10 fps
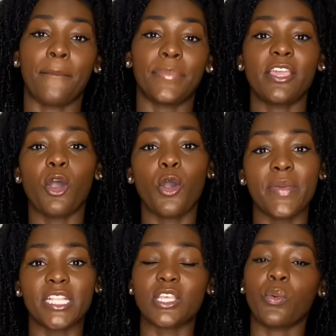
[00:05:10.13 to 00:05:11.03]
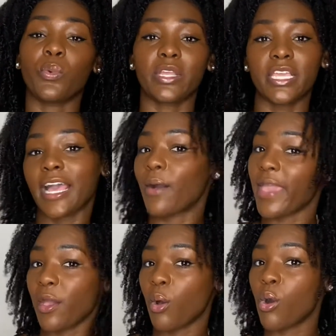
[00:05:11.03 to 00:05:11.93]
be open to working out
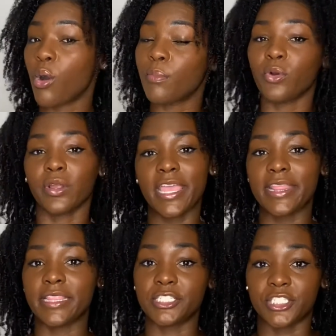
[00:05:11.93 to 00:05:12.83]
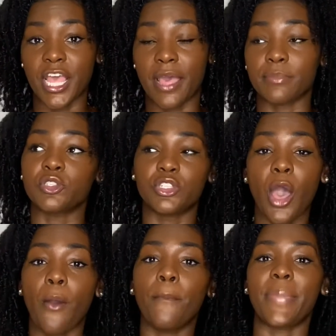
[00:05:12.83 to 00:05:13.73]
at home or in the gym.
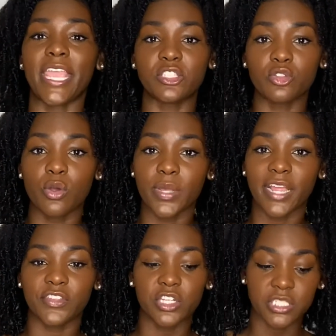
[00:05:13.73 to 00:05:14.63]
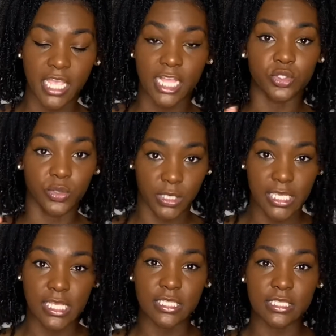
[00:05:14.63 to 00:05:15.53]
So based on whatever your schedule
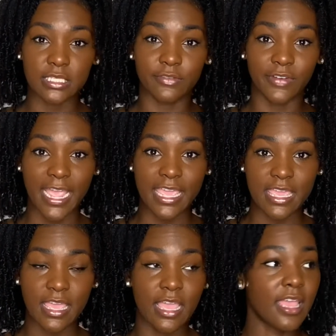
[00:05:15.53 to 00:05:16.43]
is, right?